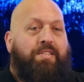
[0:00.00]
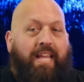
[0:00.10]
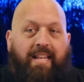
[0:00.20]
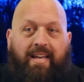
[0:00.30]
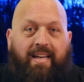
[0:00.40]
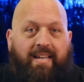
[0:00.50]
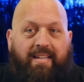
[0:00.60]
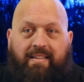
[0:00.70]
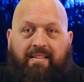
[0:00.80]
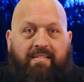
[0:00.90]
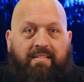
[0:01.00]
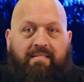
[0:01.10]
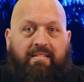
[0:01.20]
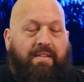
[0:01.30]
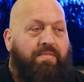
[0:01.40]
Cena,
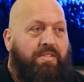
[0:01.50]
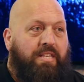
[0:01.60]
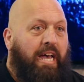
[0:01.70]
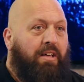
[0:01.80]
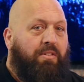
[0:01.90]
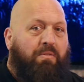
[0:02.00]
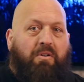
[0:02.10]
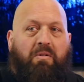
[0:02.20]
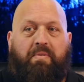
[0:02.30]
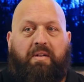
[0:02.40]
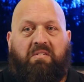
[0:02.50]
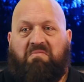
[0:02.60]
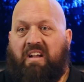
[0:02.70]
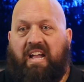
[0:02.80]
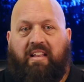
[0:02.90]
even Seth or Roman or
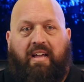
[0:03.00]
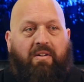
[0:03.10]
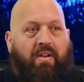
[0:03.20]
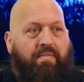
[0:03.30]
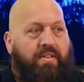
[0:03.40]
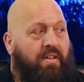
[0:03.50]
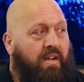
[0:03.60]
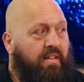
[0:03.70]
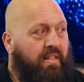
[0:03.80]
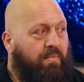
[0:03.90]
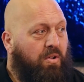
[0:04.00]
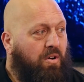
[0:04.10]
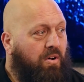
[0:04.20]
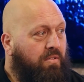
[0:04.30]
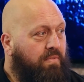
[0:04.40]
Randy. I don't have to talk to them at
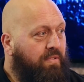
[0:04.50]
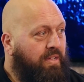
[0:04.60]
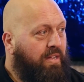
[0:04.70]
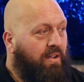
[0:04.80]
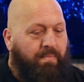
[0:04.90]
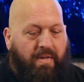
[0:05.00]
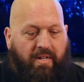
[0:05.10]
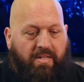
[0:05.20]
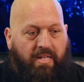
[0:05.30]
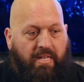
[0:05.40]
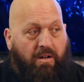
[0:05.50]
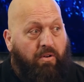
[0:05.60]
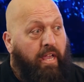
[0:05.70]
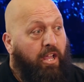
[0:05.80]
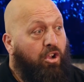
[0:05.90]
all. You know, I'm not going to sit down,
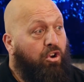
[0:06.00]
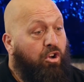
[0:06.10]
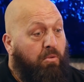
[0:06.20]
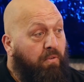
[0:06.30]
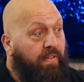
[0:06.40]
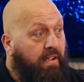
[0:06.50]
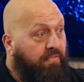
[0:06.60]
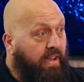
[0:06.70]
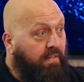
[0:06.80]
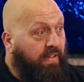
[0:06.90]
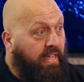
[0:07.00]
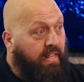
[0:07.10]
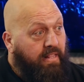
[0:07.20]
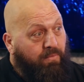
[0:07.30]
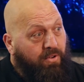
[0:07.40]
okay, you're going to move here 5
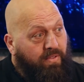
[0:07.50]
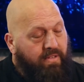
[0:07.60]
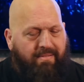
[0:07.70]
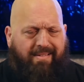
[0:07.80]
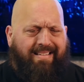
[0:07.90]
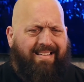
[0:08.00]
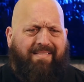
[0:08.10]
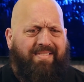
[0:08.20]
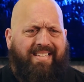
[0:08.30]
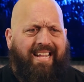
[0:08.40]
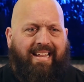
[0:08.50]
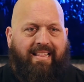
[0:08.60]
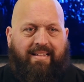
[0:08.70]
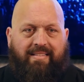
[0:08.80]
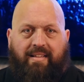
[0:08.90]
feet, and then we'll do that. No, I don't have to say
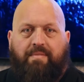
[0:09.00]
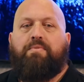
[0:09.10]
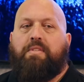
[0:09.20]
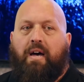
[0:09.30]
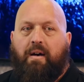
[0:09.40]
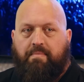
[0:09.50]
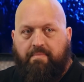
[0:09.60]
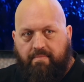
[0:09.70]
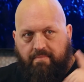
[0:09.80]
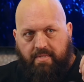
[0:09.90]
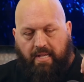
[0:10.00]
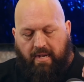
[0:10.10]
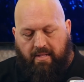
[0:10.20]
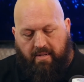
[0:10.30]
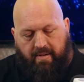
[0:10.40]
anything. It's like, what's up? See you out